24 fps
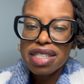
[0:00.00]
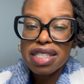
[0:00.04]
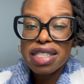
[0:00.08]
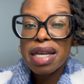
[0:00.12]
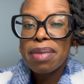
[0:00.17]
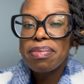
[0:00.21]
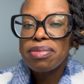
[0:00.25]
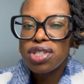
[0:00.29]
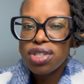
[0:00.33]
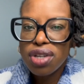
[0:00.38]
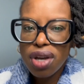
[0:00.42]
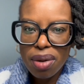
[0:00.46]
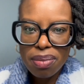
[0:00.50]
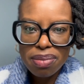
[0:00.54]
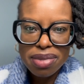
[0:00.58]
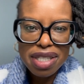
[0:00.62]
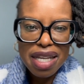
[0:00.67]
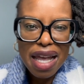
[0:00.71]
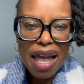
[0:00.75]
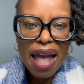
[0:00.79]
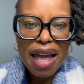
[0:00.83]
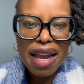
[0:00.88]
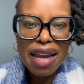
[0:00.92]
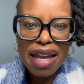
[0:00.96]
symptoms,
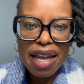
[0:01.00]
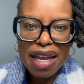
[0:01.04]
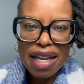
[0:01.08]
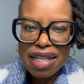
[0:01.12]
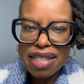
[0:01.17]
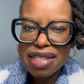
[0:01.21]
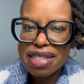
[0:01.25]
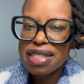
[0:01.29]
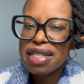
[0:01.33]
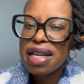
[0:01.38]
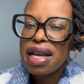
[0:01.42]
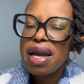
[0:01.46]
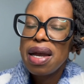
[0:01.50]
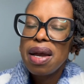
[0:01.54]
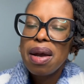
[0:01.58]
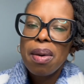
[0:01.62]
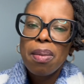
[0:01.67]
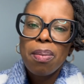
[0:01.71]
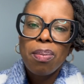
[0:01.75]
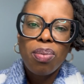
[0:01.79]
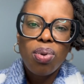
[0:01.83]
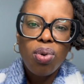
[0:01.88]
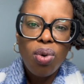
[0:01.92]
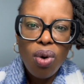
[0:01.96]
headaches,
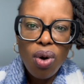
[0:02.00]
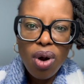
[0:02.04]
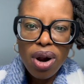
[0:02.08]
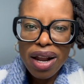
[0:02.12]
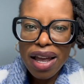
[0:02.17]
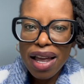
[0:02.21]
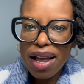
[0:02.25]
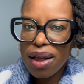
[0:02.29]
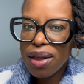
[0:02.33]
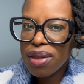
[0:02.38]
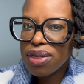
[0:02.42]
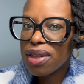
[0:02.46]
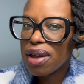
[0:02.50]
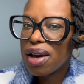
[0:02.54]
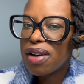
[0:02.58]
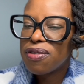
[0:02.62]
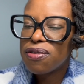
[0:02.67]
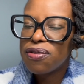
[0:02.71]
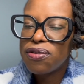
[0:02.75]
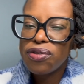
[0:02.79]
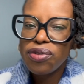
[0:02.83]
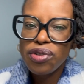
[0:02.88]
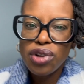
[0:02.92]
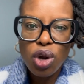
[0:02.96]
poor health,
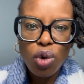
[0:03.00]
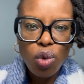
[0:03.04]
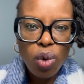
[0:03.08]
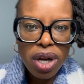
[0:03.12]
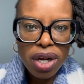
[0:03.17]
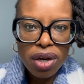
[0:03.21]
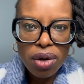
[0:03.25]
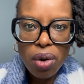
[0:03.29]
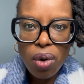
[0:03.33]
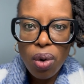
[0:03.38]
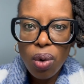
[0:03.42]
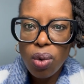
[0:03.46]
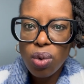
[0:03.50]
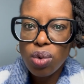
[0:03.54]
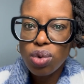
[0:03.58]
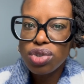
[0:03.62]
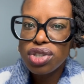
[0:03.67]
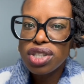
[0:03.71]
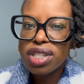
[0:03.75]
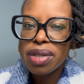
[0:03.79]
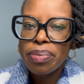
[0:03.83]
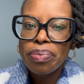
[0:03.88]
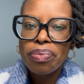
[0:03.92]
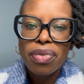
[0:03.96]
frequent
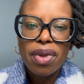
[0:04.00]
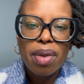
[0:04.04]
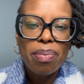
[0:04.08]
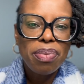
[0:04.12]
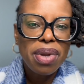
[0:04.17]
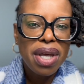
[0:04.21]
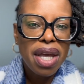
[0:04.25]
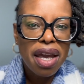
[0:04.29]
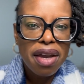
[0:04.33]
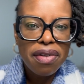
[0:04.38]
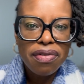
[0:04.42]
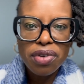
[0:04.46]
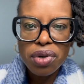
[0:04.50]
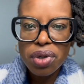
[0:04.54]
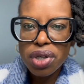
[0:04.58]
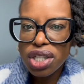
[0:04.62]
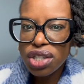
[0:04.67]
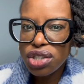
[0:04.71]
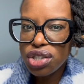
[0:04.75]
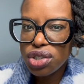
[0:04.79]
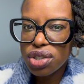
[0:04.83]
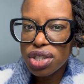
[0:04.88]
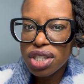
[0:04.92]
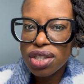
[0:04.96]
colds, behavior
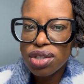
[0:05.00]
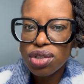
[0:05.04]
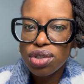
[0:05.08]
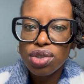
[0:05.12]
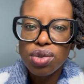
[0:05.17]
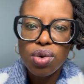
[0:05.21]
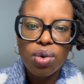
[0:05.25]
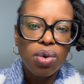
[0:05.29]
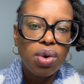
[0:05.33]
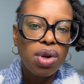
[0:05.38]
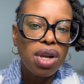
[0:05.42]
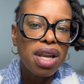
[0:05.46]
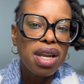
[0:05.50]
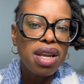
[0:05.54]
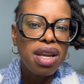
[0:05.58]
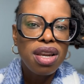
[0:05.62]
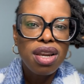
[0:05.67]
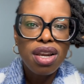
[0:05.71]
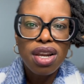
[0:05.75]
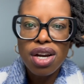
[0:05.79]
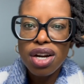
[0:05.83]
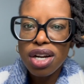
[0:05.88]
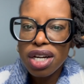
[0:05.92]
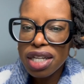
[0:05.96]
issues in school,
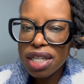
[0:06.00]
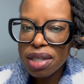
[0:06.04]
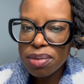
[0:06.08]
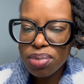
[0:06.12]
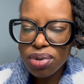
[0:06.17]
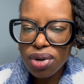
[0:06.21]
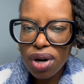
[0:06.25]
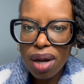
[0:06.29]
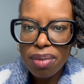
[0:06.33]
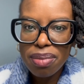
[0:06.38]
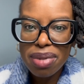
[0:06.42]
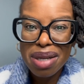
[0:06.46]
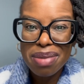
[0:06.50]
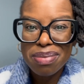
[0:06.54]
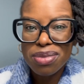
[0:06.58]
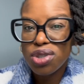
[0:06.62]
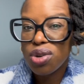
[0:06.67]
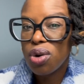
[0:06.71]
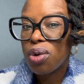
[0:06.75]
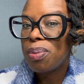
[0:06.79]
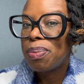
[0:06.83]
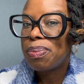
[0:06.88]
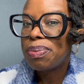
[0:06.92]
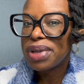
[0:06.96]
learning
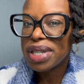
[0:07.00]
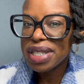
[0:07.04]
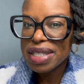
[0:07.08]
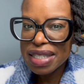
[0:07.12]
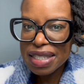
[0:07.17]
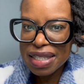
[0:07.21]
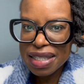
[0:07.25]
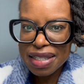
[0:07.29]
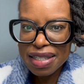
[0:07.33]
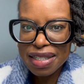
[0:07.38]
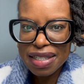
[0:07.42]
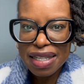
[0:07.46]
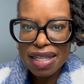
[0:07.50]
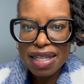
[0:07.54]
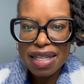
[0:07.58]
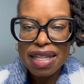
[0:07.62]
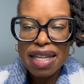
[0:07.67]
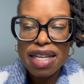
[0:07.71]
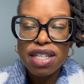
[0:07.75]
problems, obesity.